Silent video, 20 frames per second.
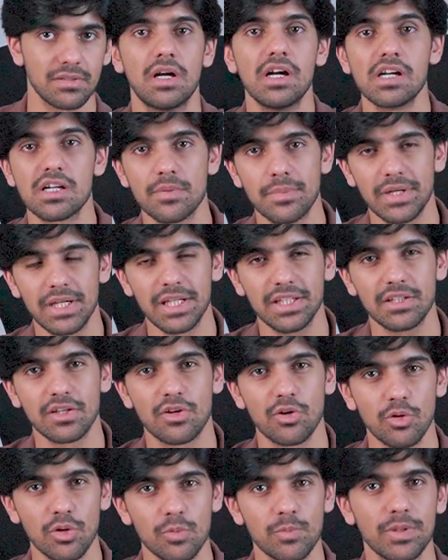Ultimately, the
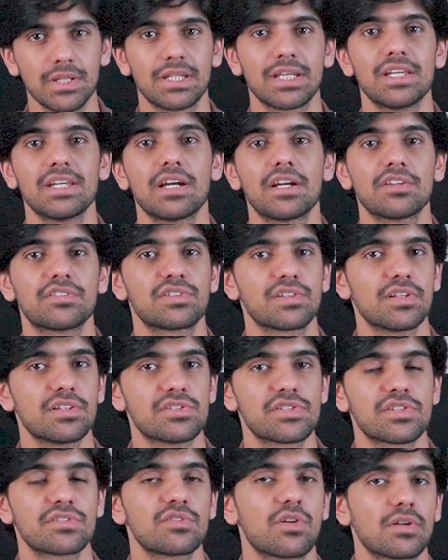goal with AI
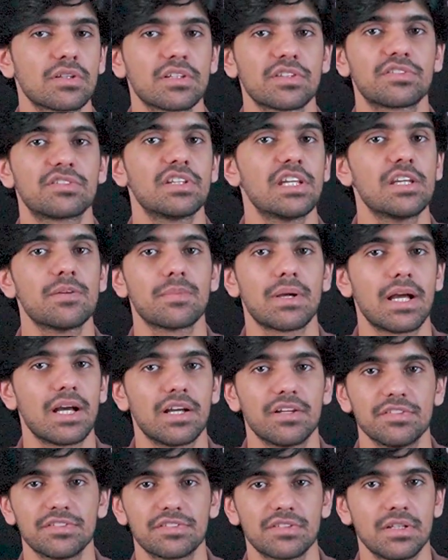search is not the same
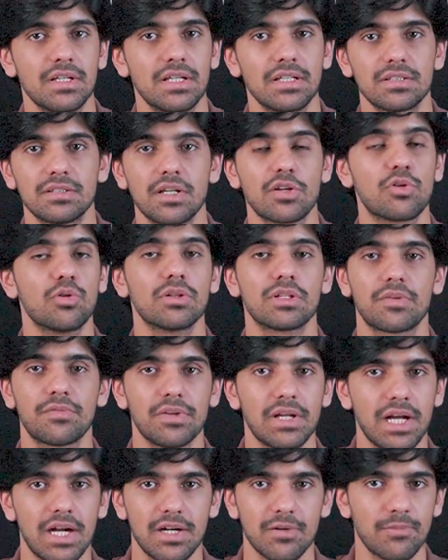as the goal that
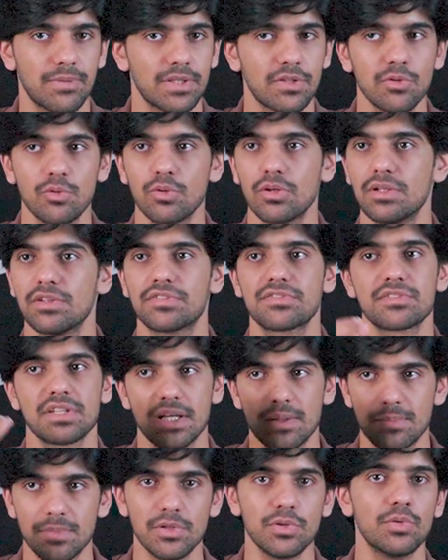we had with Google's
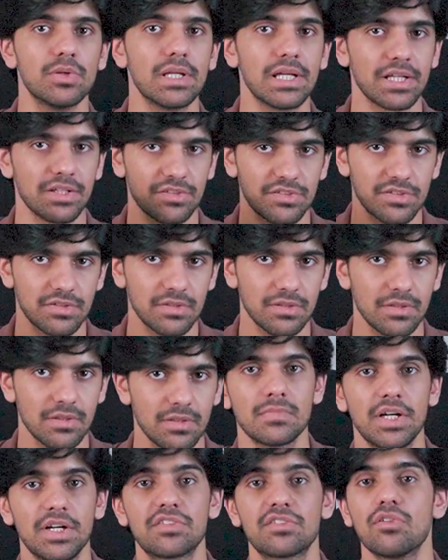10 blue links.
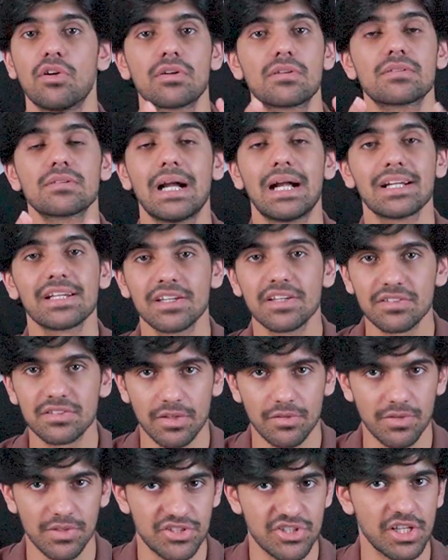It's not rankings
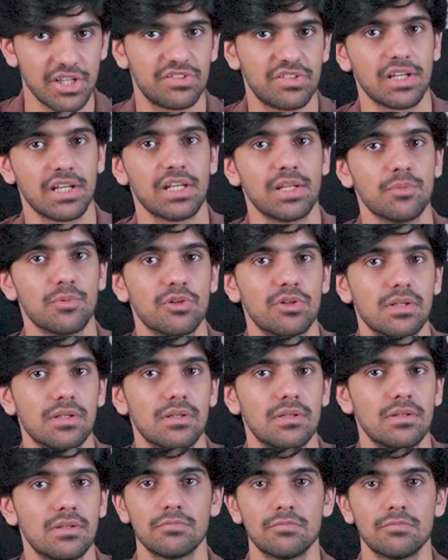that we're chasing anymore.